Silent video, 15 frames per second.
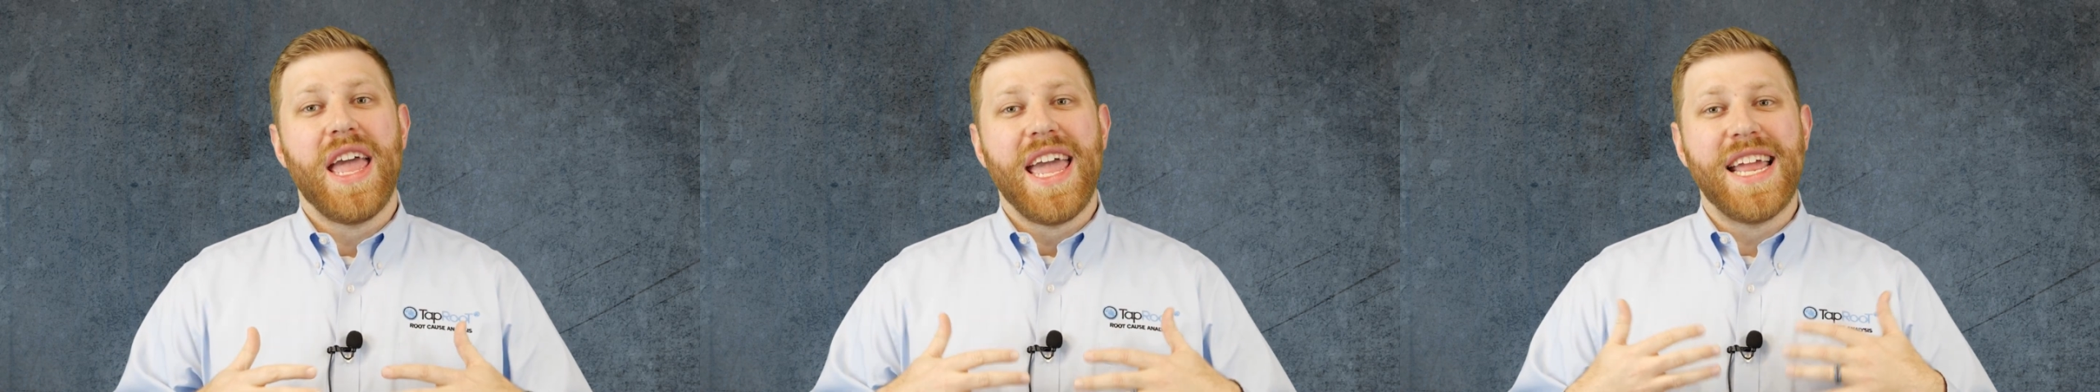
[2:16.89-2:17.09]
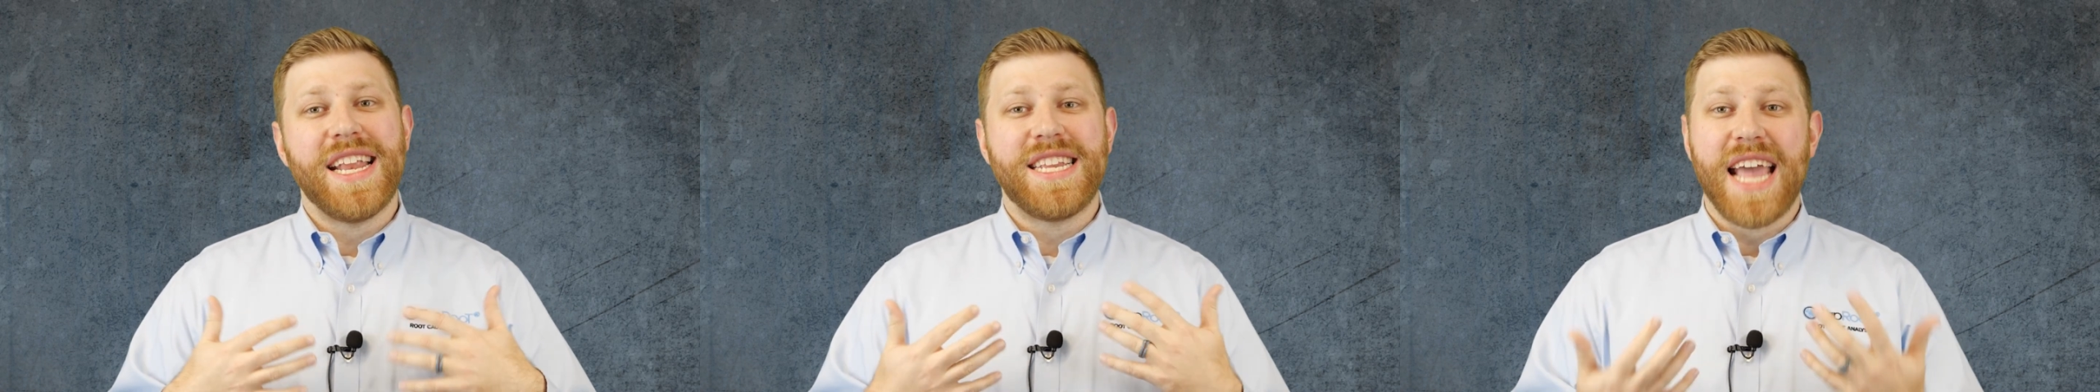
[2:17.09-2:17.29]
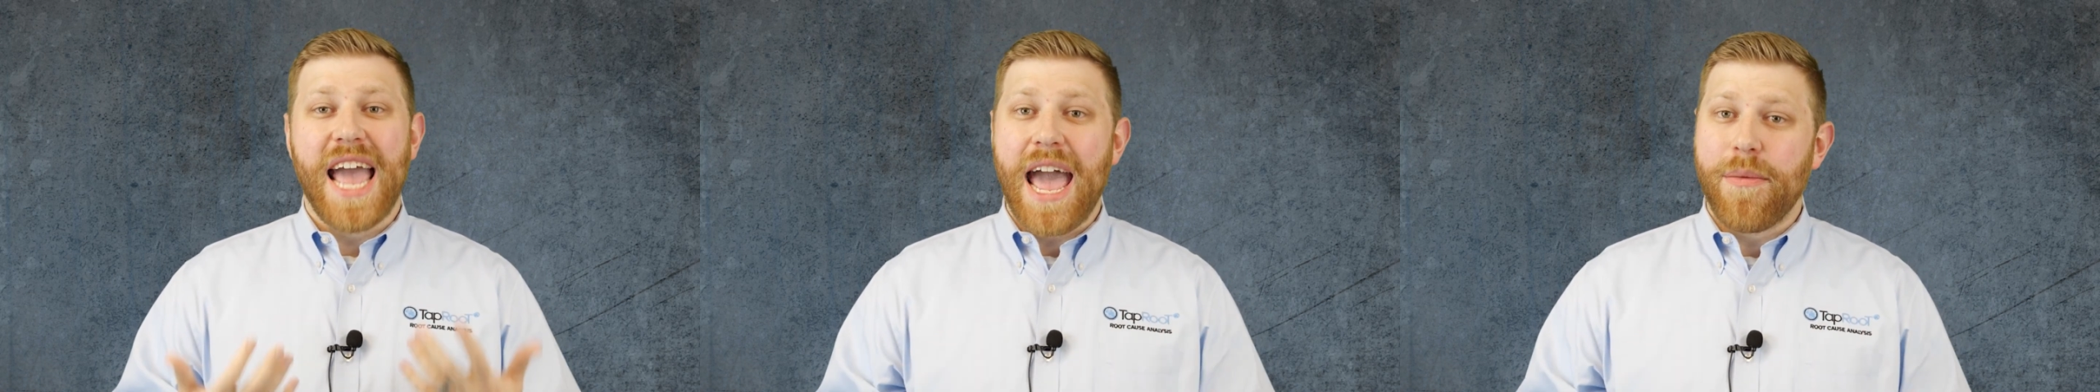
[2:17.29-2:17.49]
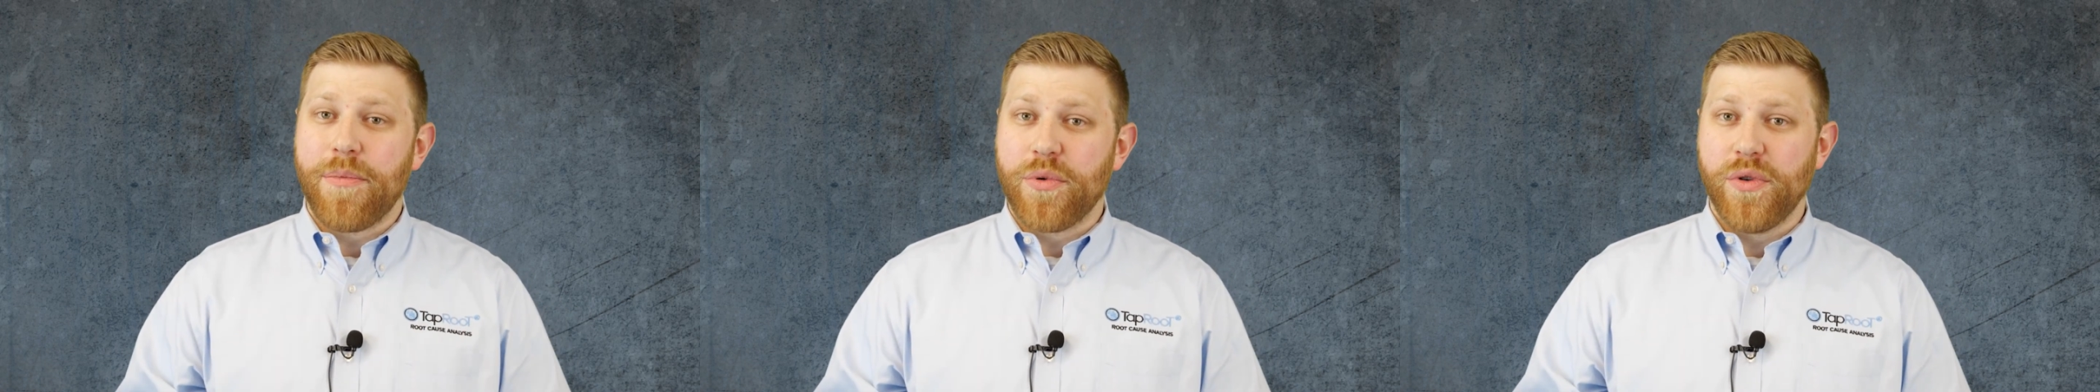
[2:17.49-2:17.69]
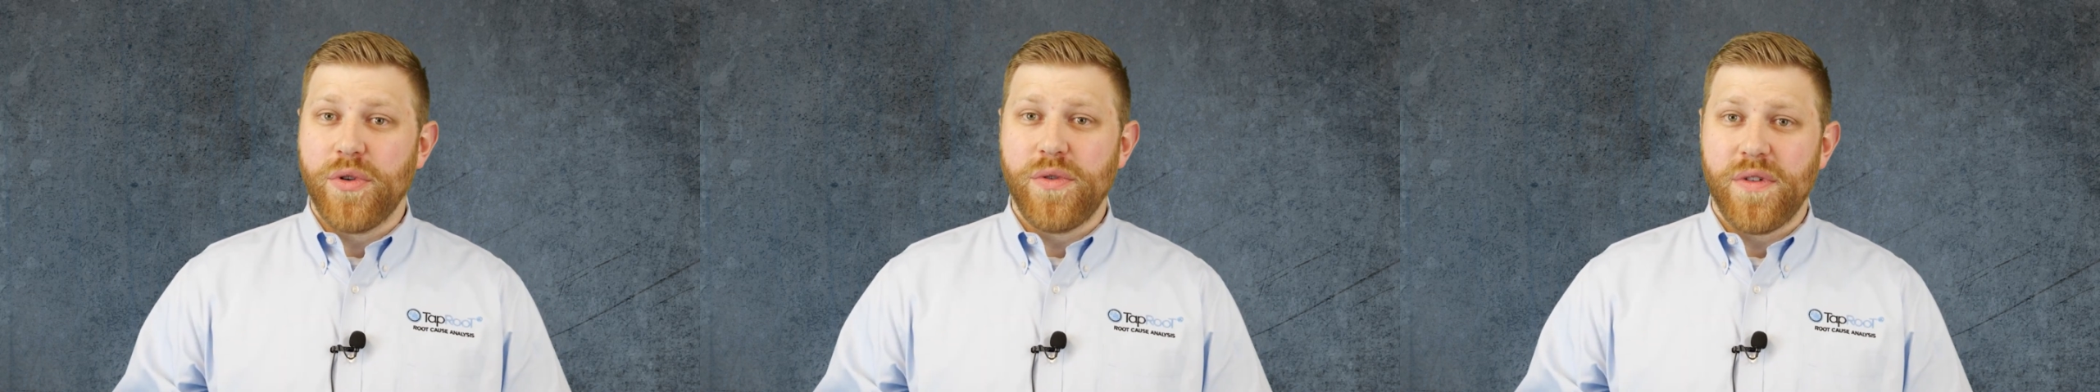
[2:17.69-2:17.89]
In
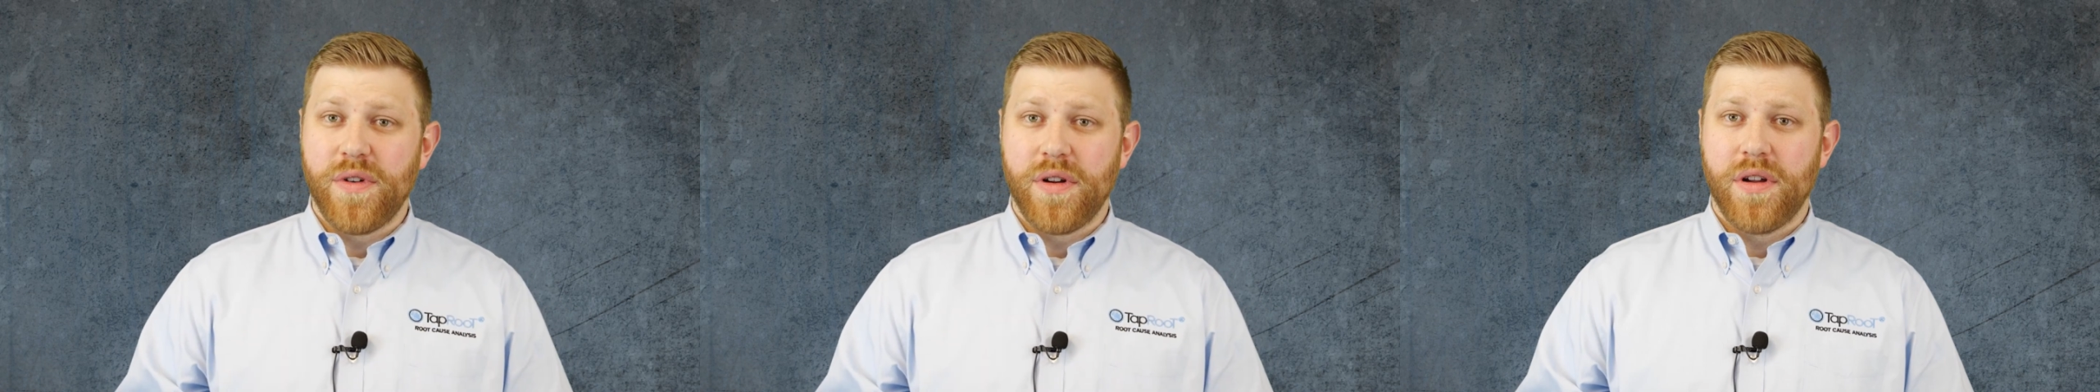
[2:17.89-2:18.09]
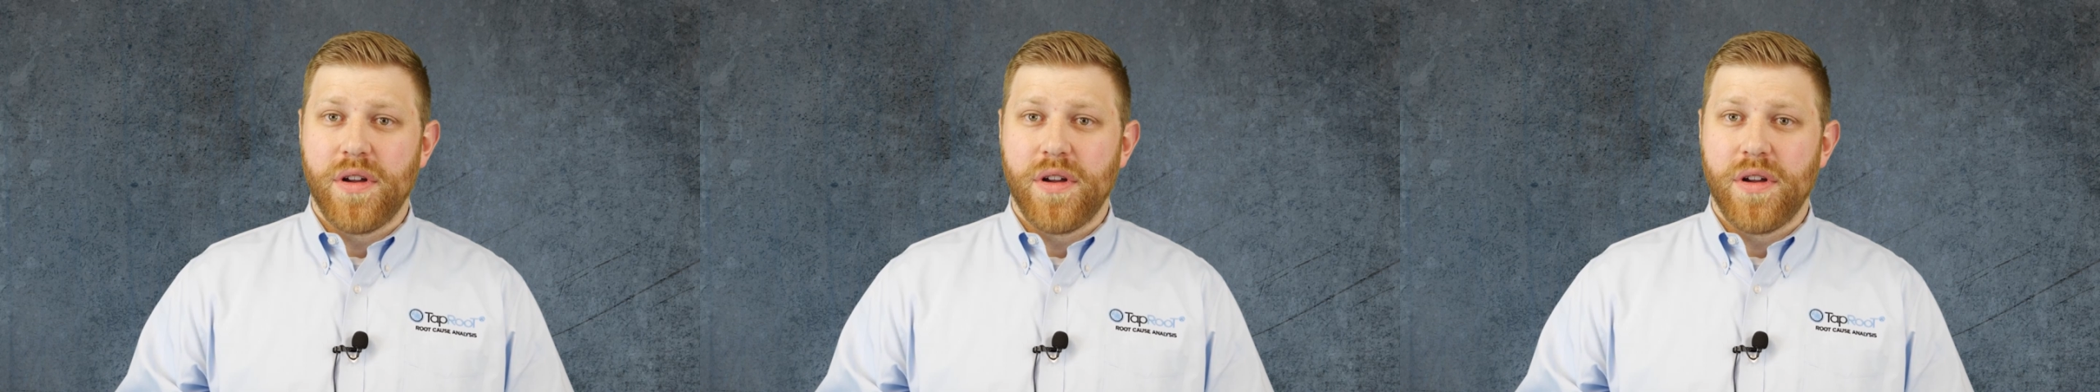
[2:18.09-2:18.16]
TapRooT,